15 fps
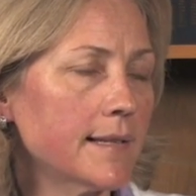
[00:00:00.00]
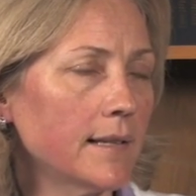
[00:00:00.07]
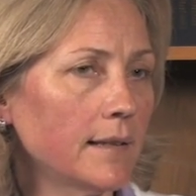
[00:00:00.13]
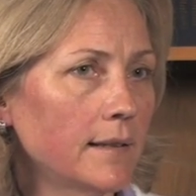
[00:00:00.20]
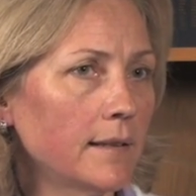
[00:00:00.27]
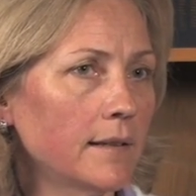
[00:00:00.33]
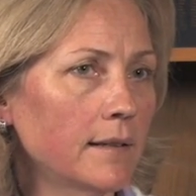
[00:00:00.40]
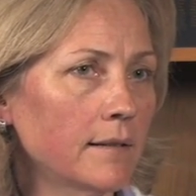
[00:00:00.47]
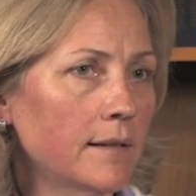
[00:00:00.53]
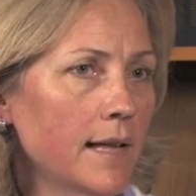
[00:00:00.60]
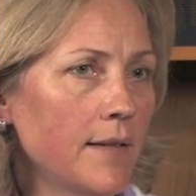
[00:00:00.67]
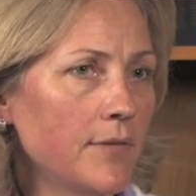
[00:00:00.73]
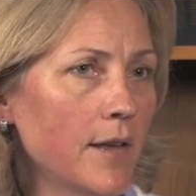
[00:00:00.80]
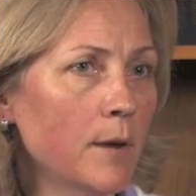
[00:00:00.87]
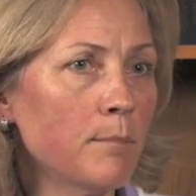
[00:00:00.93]
that,
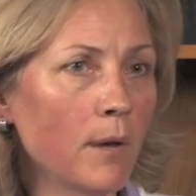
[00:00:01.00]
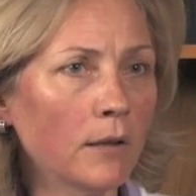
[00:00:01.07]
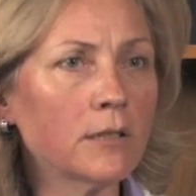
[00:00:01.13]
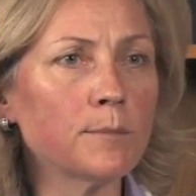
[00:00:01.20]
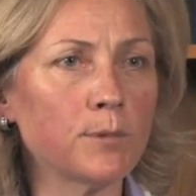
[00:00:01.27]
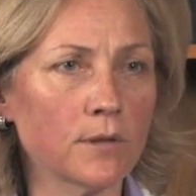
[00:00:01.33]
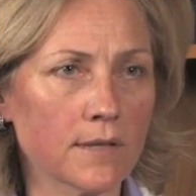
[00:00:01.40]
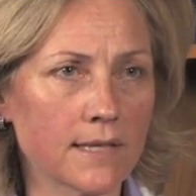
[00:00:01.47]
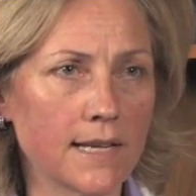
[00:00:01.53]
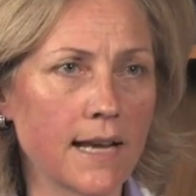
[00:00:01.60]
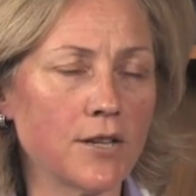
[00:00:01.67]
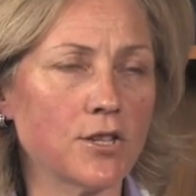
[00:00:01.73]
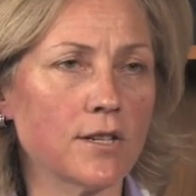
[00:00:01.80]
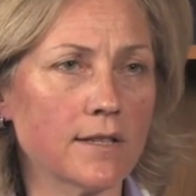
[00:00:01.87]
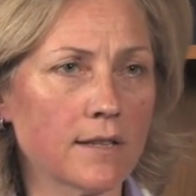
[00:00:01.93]
that there are multiple
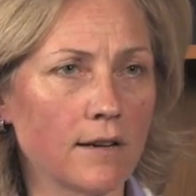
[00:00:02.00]
stages